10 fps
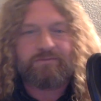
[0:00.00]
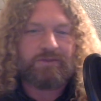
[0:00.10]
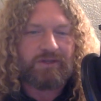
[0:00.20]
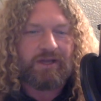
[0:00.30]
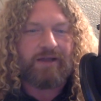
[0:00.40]

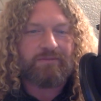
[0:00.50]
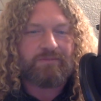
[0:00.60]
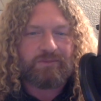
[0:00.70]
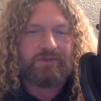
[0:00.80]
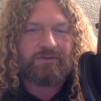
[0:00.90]
the
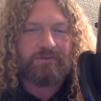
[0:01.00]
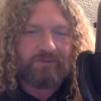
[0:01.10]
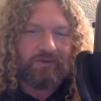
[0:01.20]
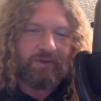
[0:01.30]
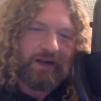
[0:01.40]
time
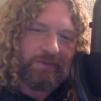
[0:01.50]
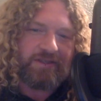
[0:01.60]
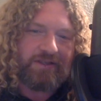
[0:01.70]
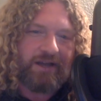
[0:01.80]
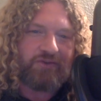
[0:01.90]
that I
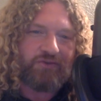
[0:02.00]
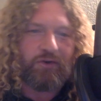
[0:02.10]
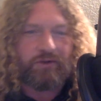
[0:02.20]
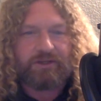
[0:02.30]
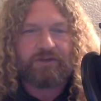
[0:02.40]
missed cash flow
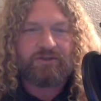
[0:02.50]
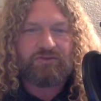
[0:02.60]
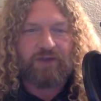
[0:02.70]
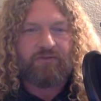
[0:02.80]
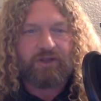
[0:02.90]
because I was
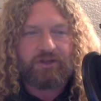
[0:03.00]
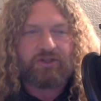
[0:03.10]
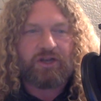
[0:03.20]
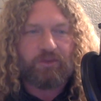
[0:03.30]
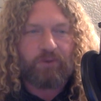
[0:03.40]
traveling in
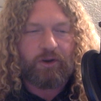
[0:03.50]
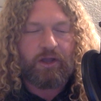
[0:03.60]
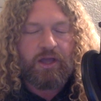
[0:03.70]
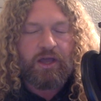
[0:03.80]
January.